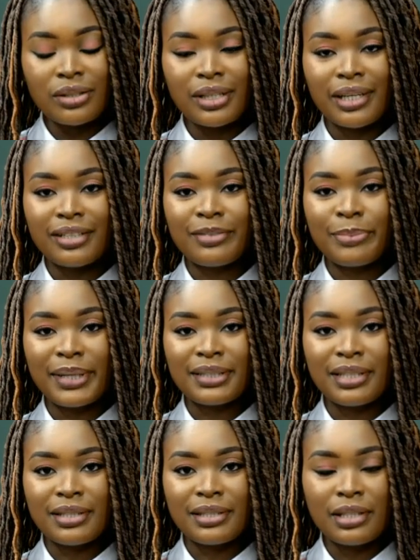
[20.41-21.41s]
Against
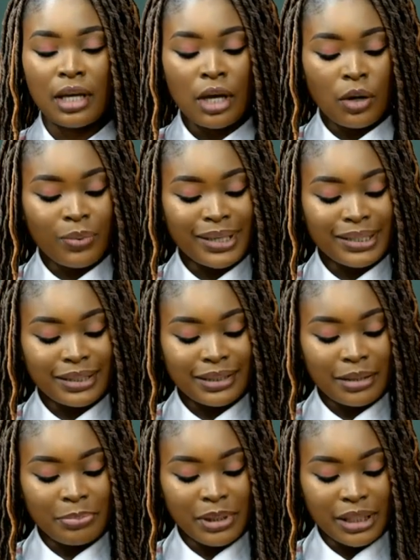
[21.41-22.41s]
Persons with
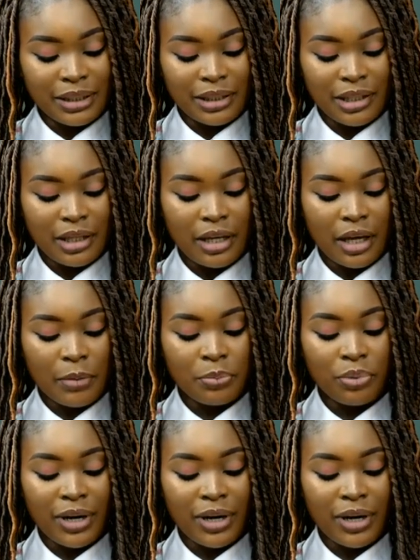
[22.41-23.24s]
Disability and